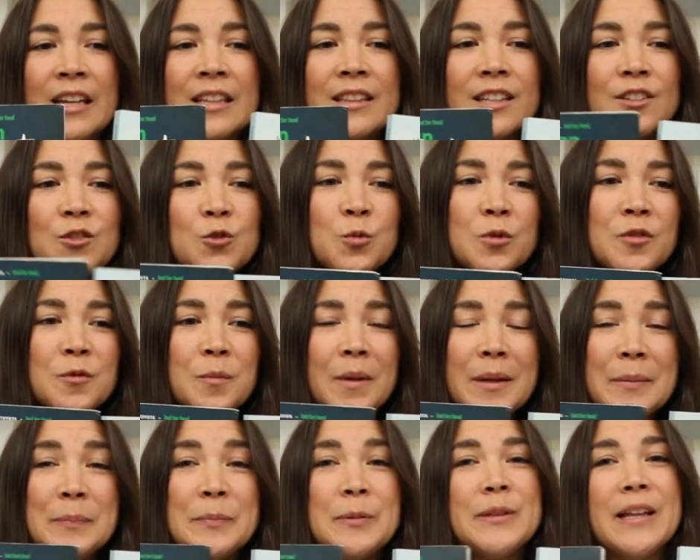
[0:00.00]
this was
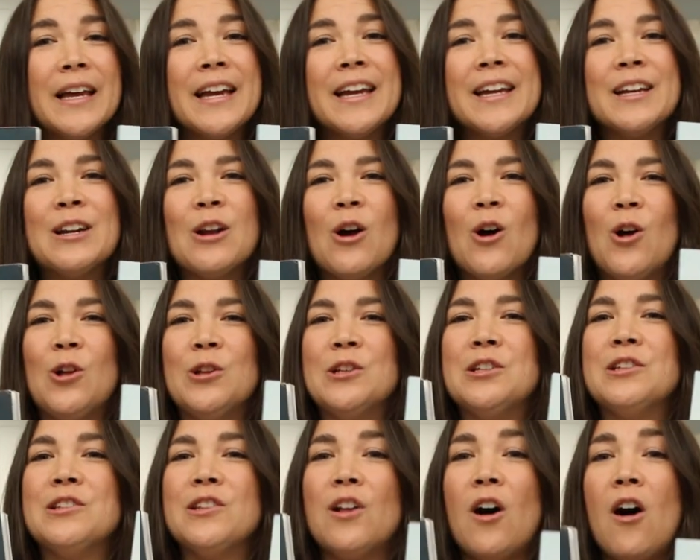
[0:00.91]
my plan
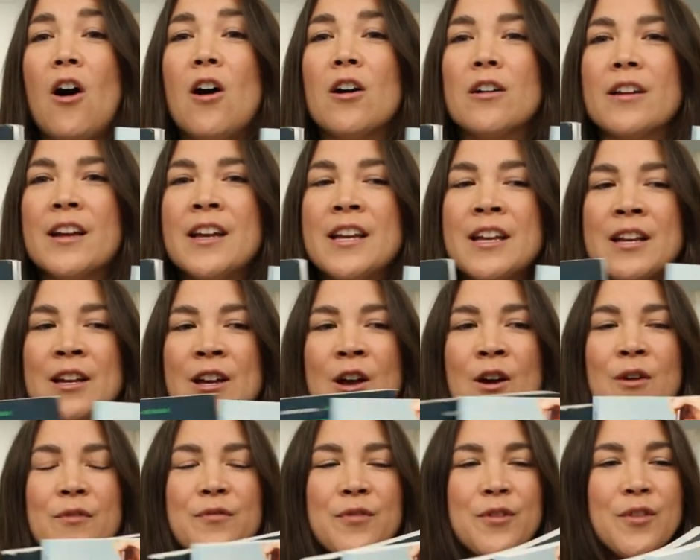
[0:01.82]
all along,
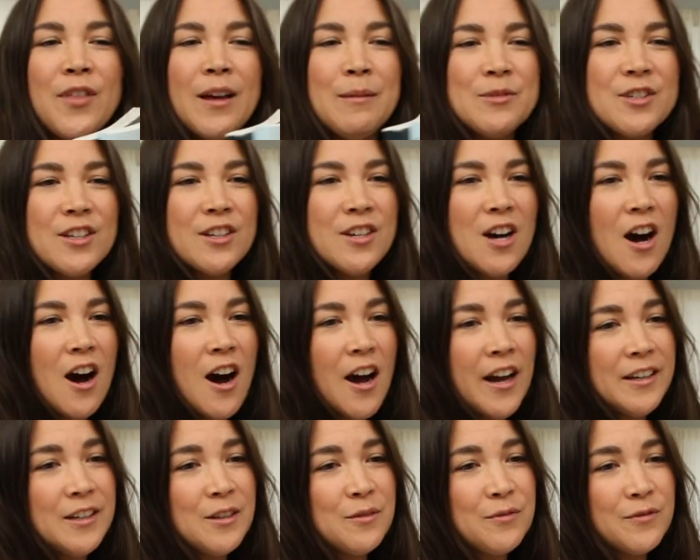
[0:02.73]
for them to
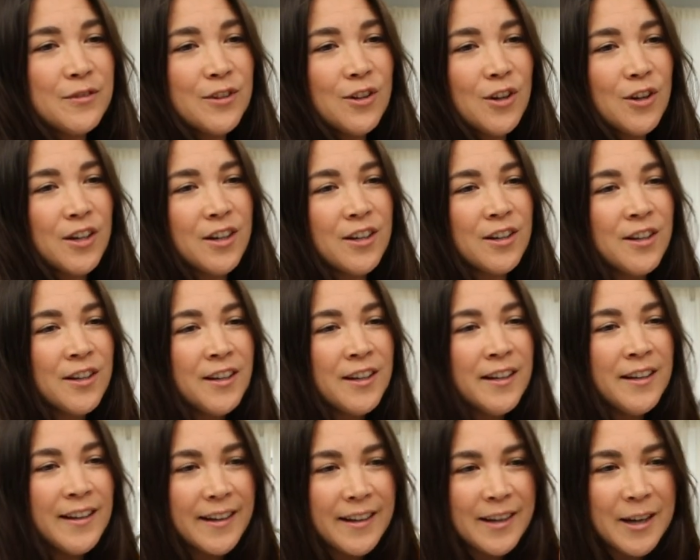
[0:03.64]
kind of look
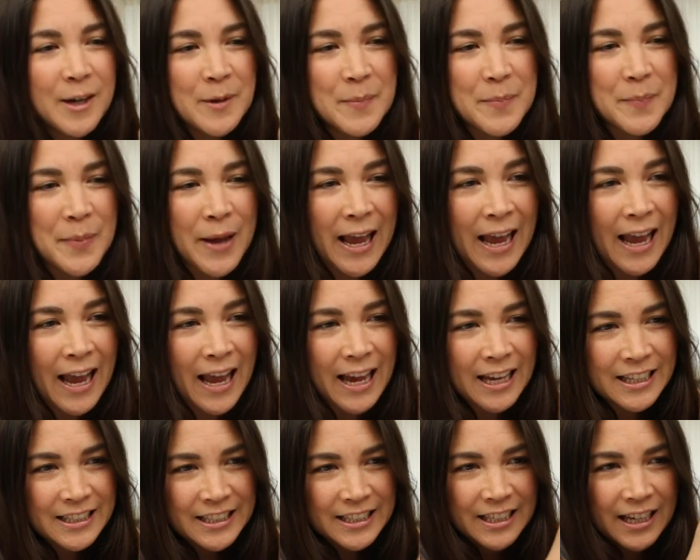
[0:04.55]

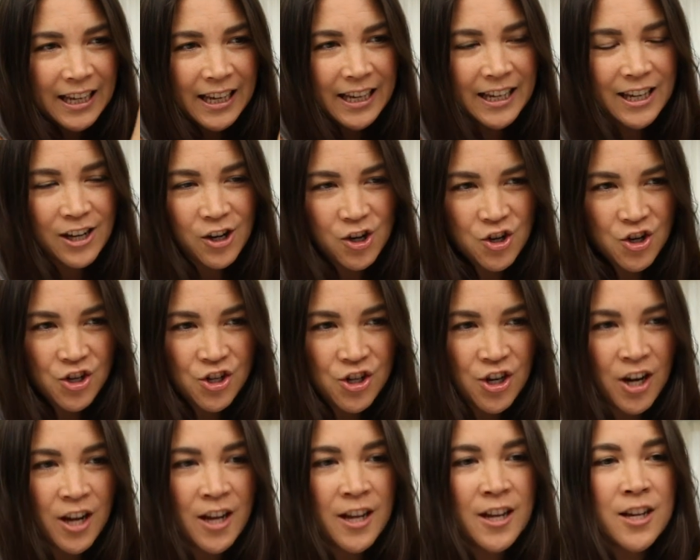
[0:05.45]

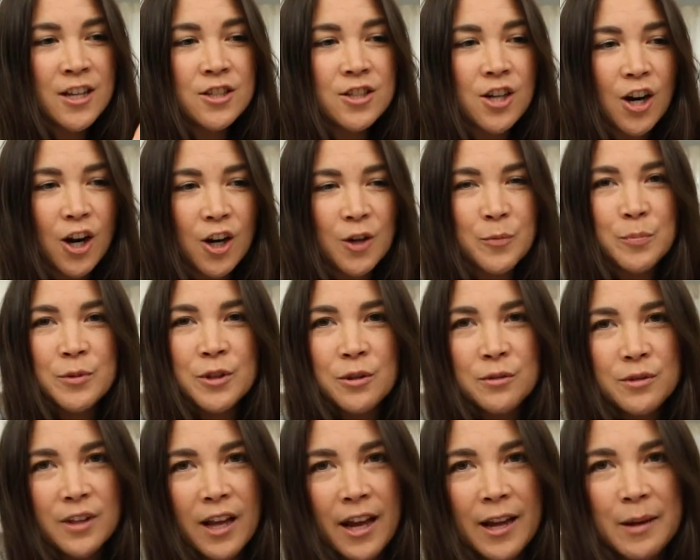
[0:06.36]
companion-ish, dark
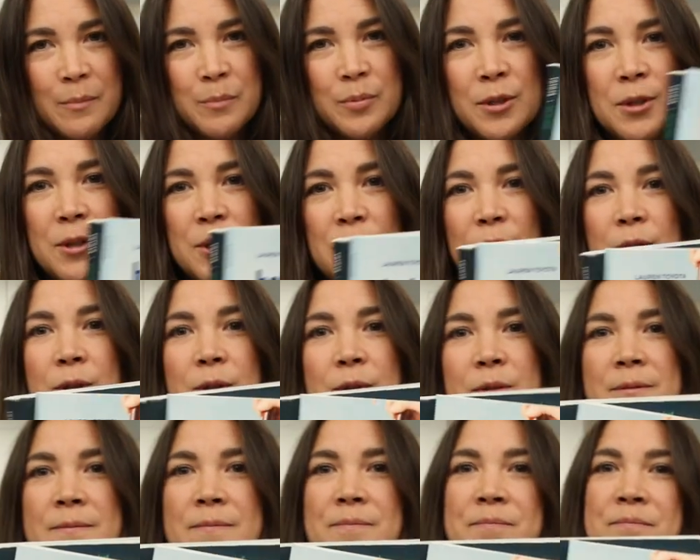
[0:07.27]
blue, light blue.